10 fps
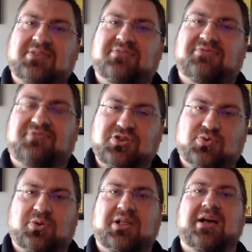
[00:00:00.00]
to
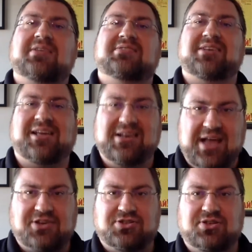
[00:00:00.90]
visualize the
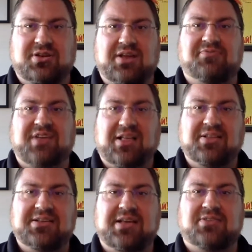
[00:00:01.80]
connection and
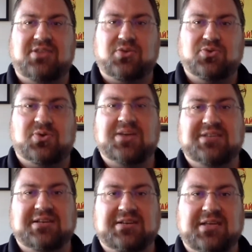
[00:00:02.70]
validate the user
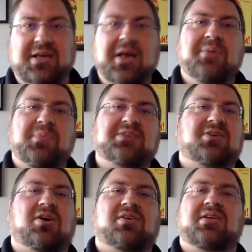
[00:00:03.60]
identity makes
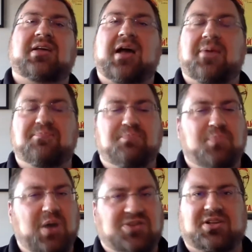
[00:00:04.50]
auditing a
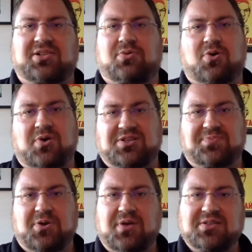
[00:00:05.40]
much clearer
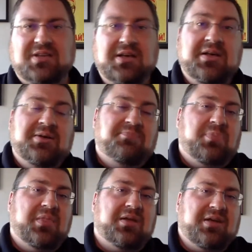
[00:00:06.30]
experience.
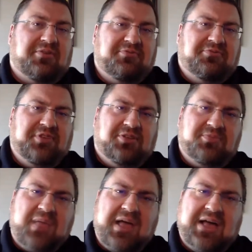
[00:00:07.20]
Now,
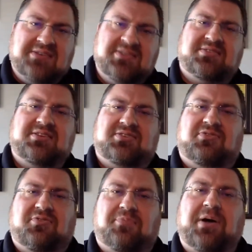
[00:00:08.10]
Phil, as the
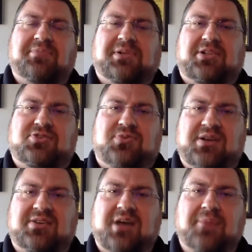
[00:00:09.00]
CISO of a publicly
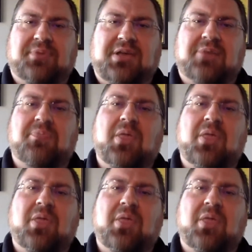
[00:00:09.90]
traded company,